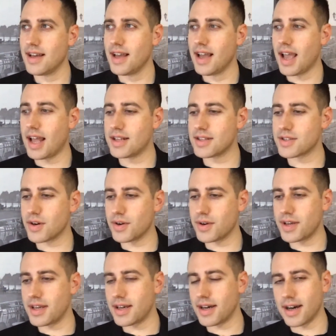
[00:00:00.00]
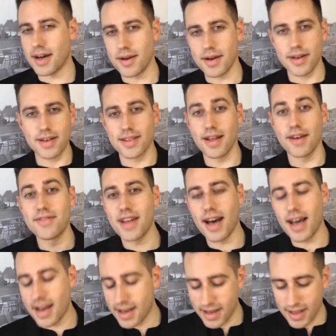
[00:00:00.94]
And so he loved
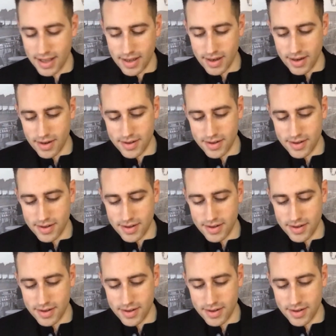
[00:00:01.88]
that, and he